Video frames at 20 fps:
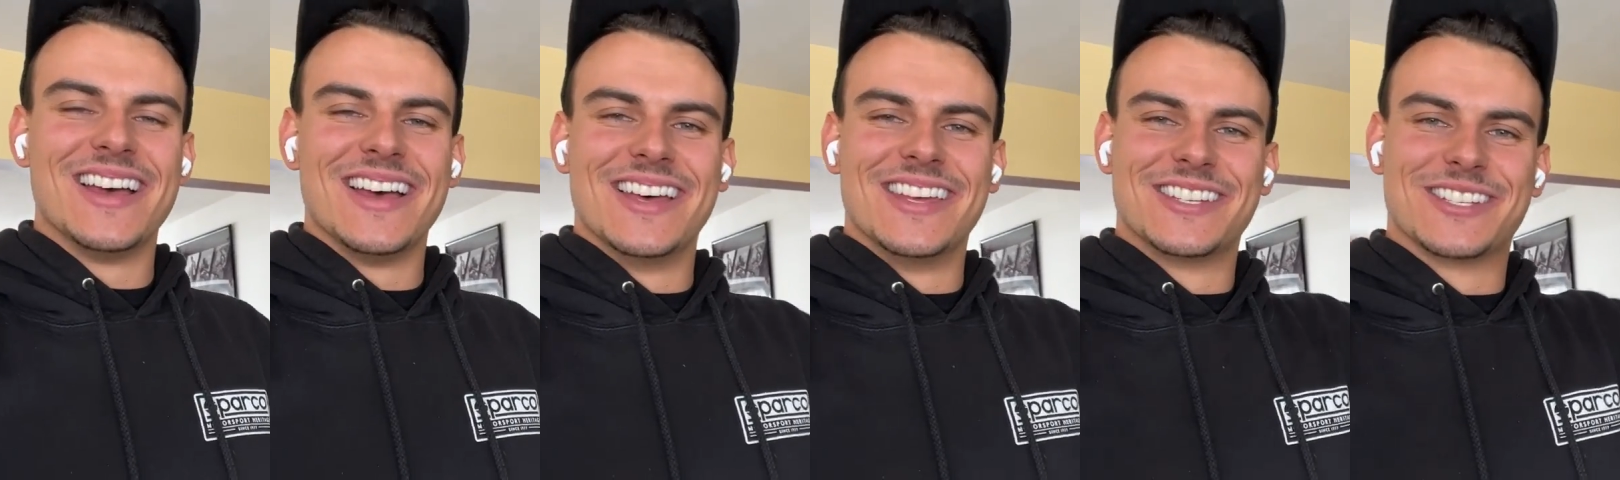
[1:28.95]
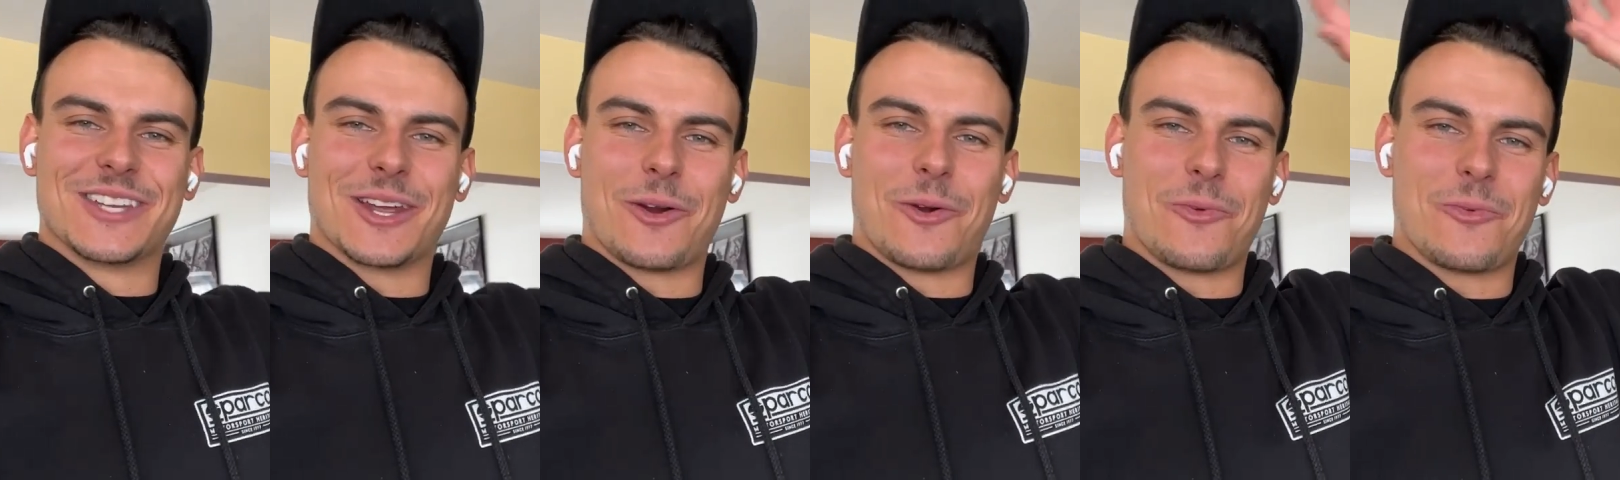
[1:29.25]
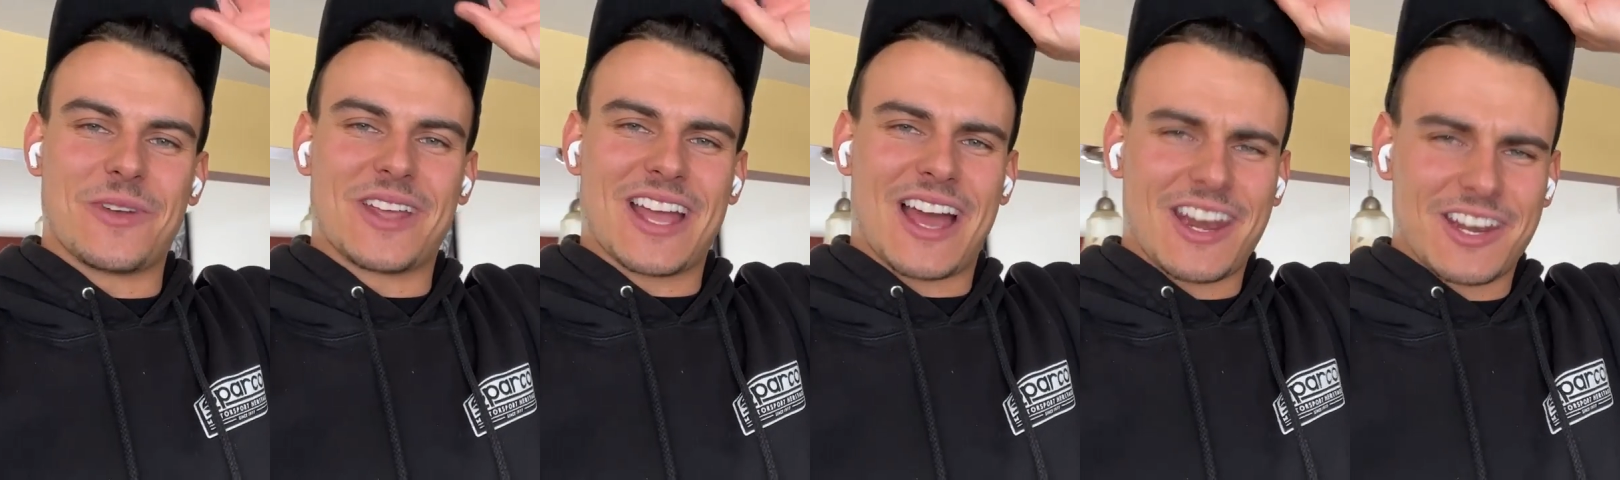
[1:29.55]
So
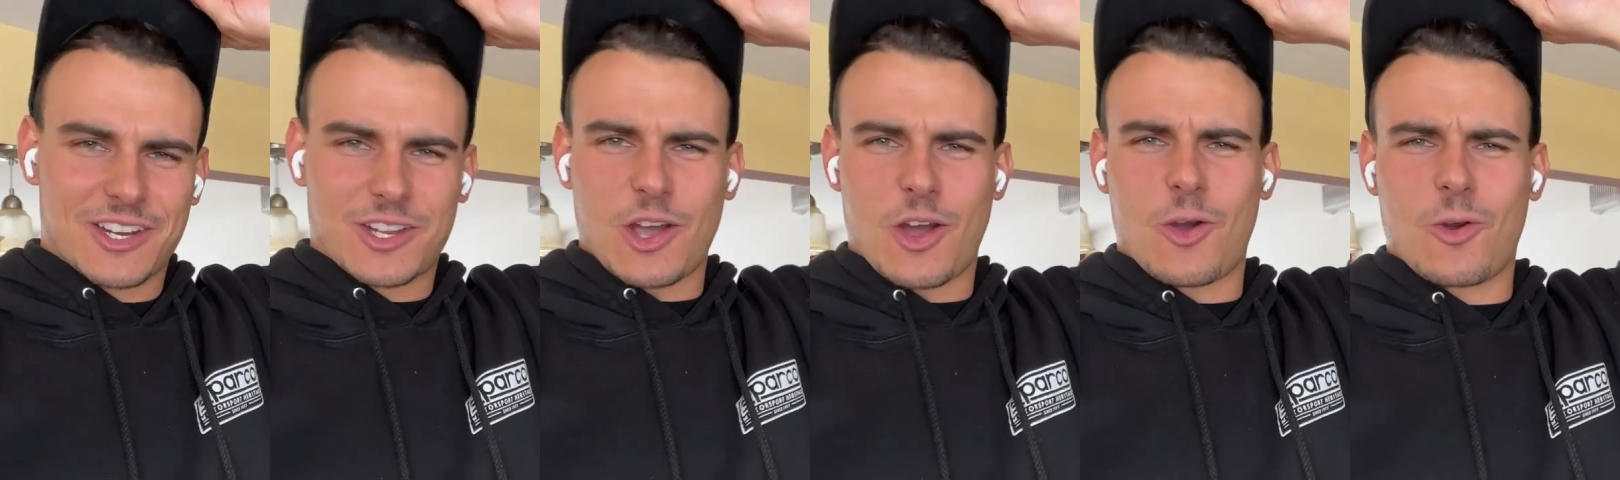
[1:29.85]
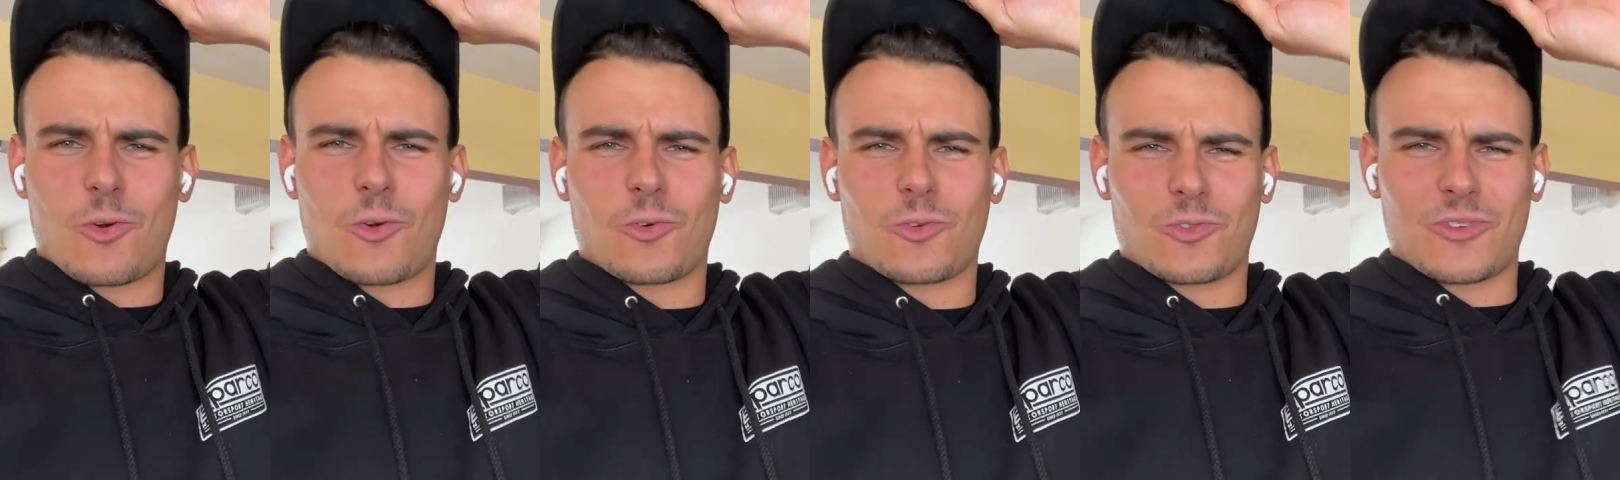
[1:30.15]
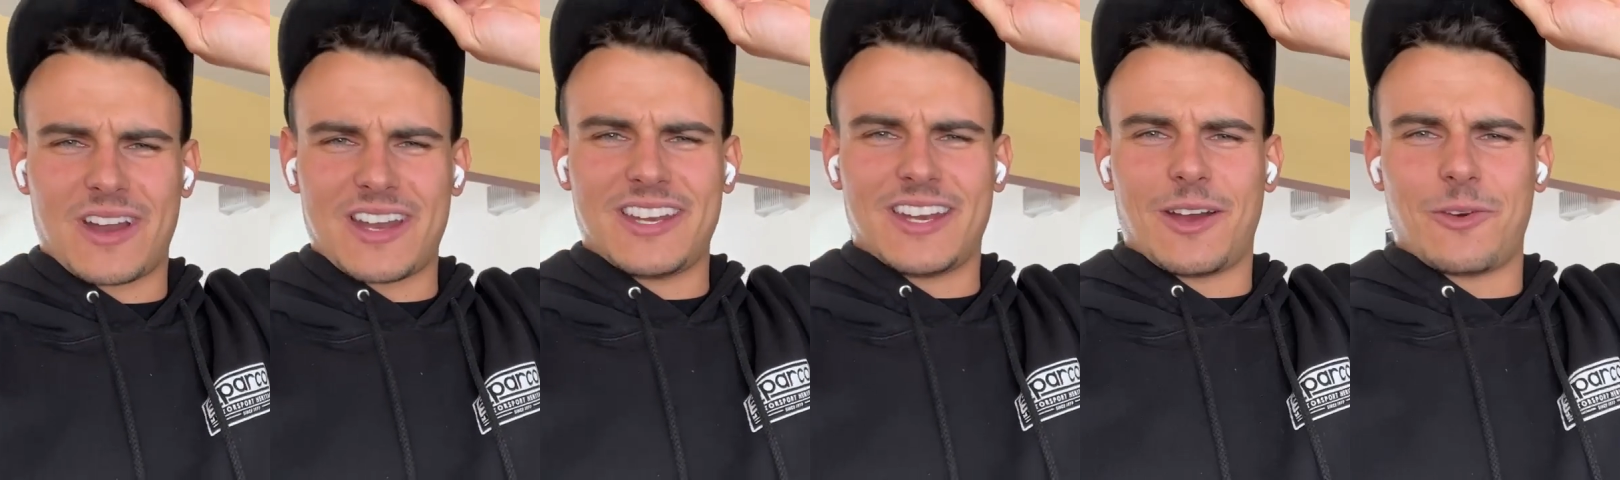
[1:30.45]
we got to go
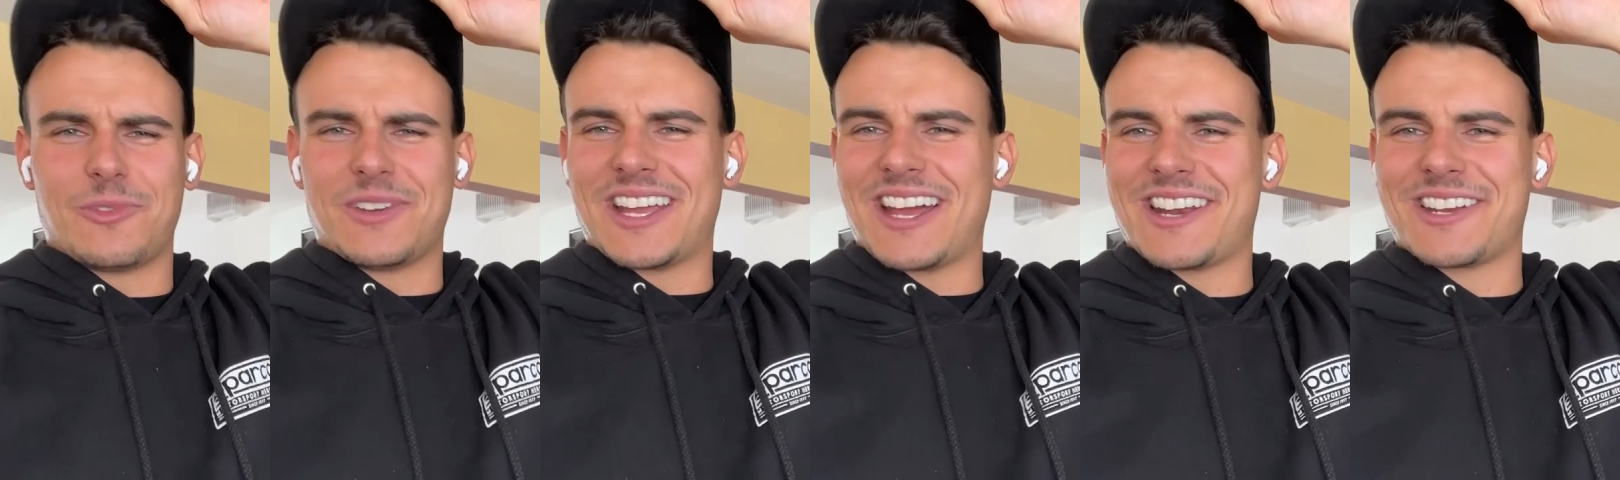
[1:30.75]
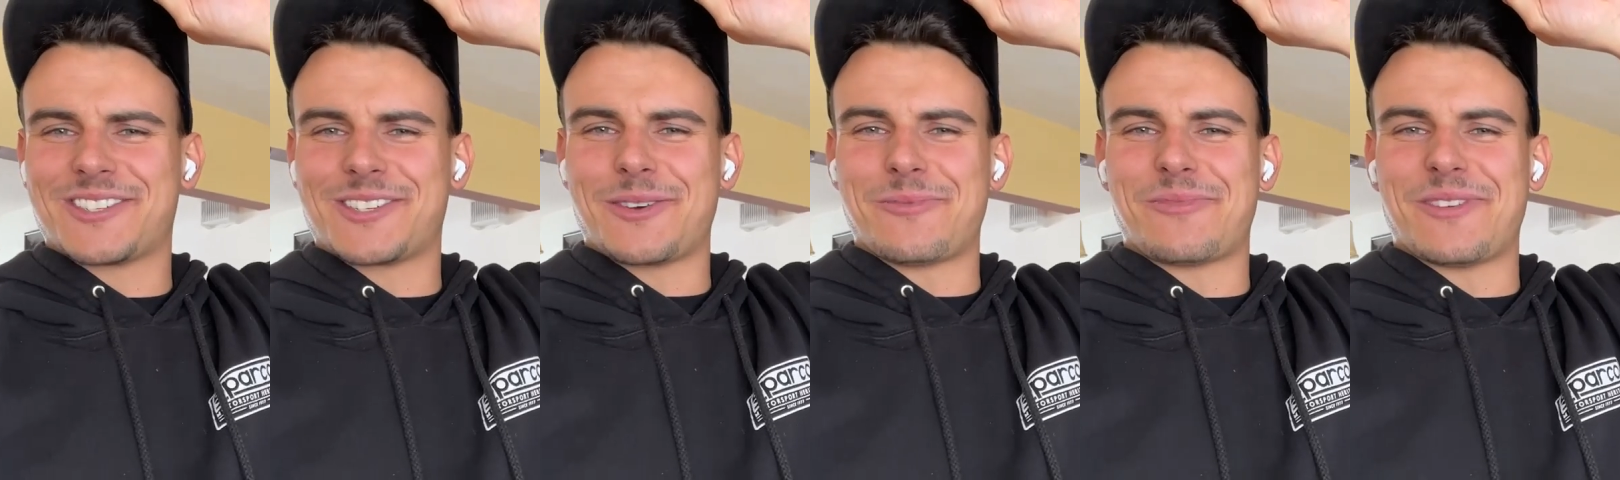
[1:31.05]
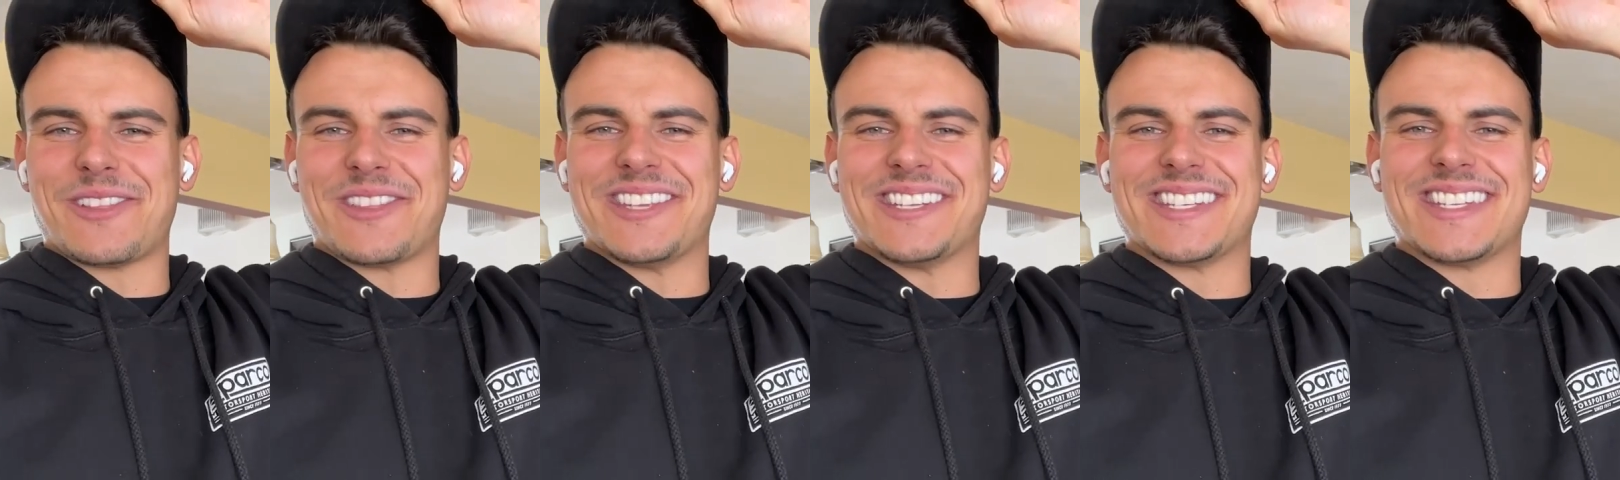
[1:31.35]
right now. We got to jump
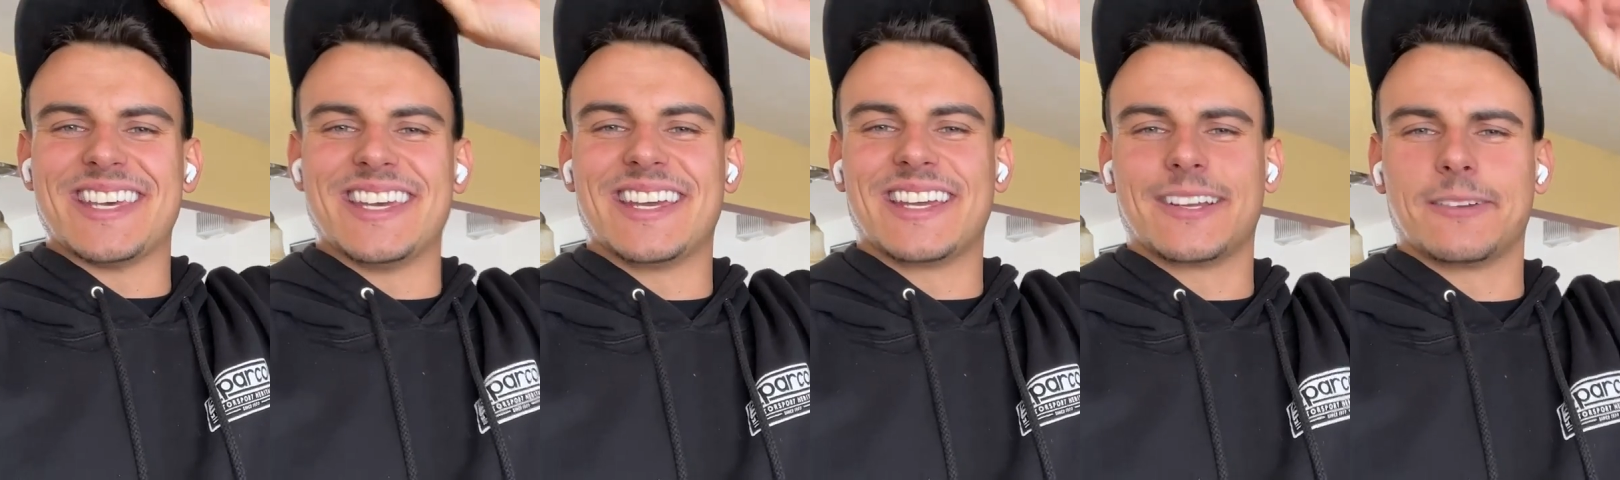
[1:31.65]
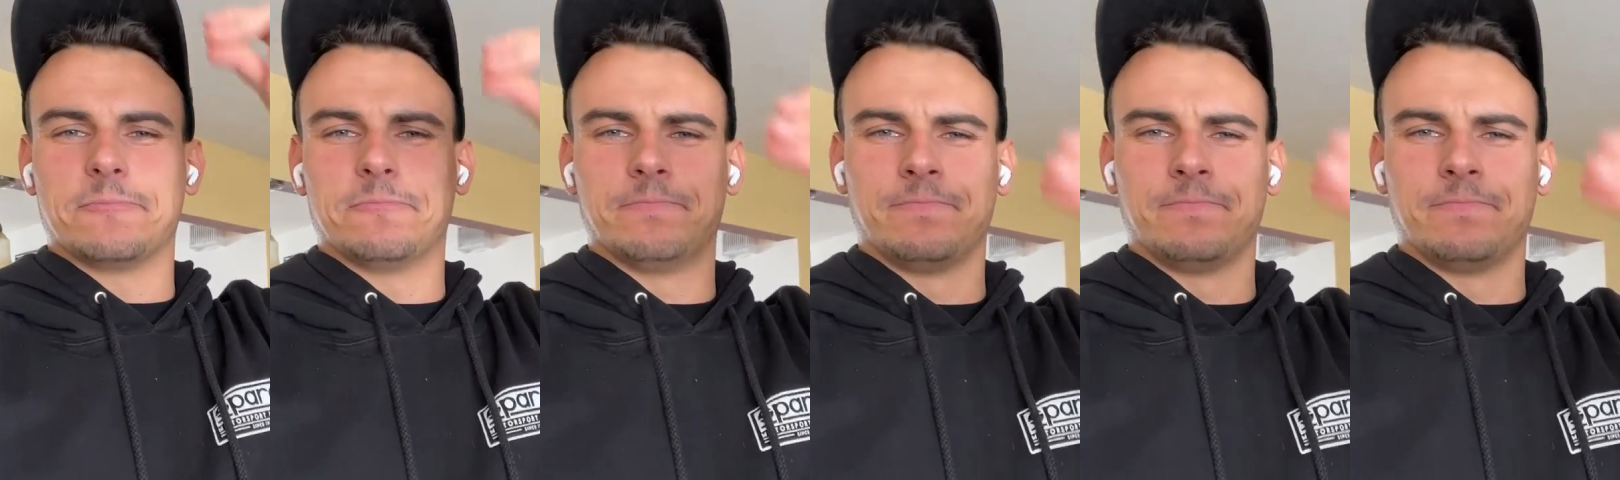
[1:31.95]
on this thing,